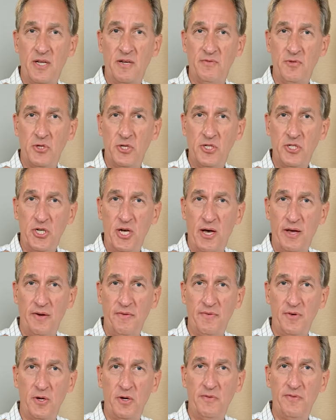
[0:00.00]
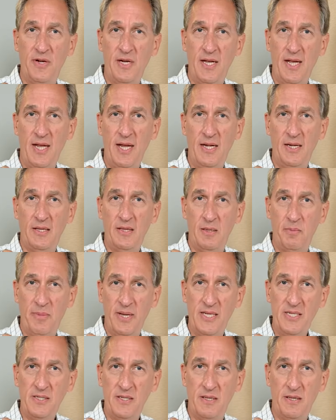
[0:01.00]
gives you a shot of Novocaine at the
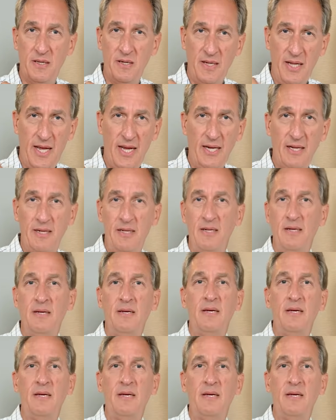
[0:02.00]
base of the neck.